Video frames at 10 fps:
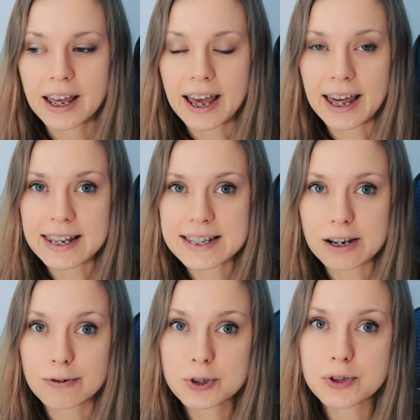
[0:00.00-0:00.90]
and
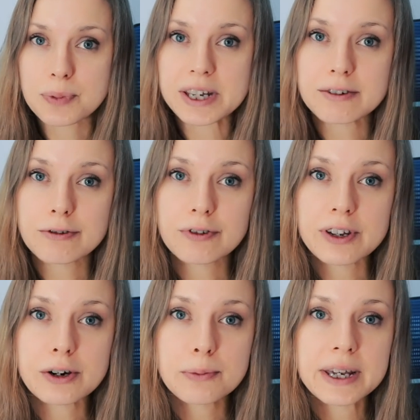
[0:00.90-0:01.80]
I've also been
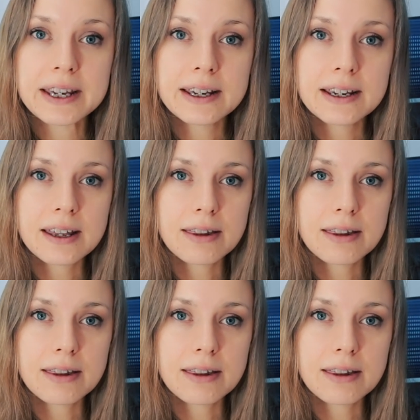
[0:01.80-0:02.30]
filming